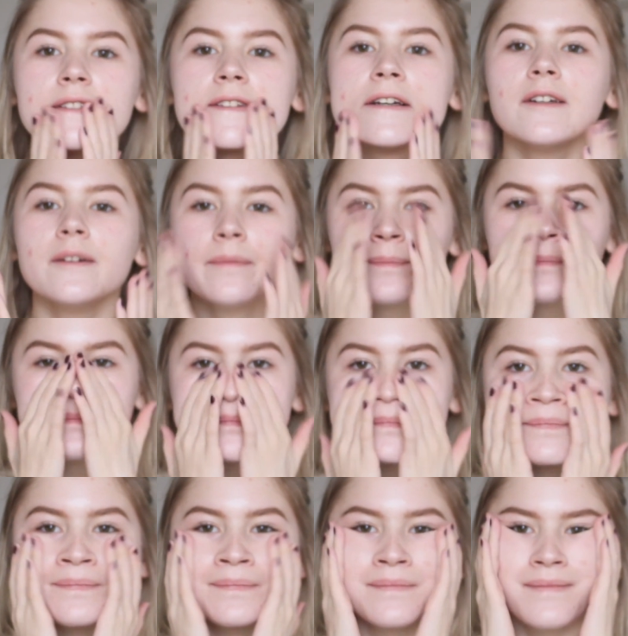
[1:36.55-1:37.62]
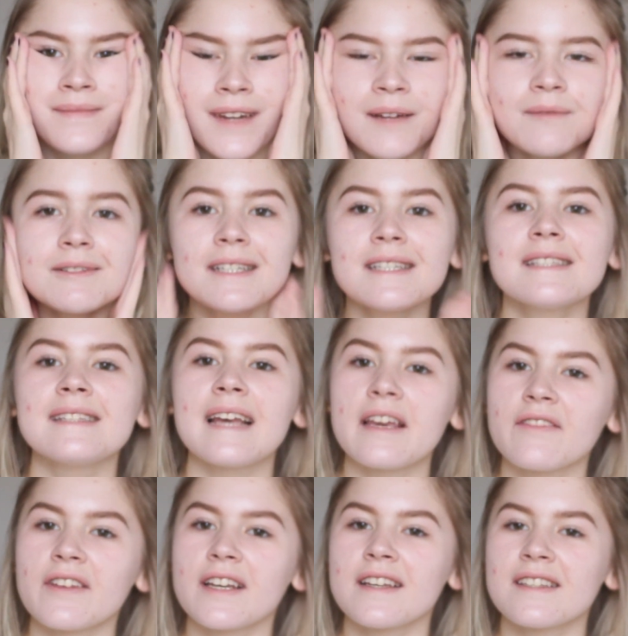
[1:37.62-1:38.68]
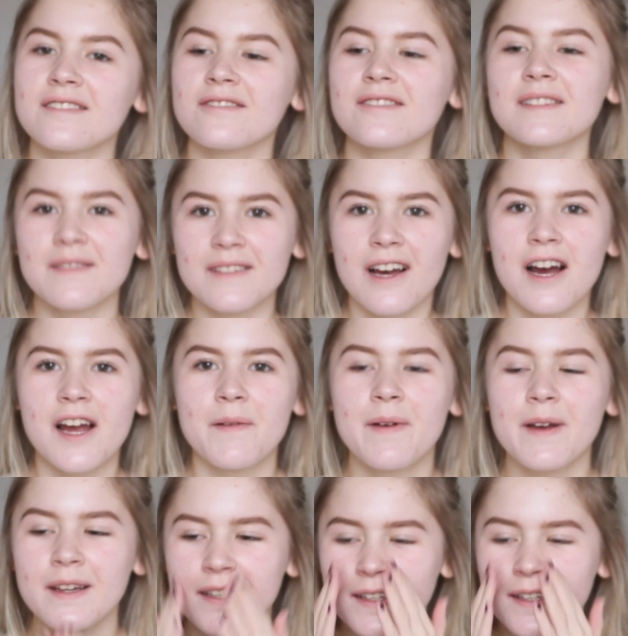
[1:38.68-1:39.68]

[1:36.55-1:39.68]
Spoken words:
so I'm just saving us all some time.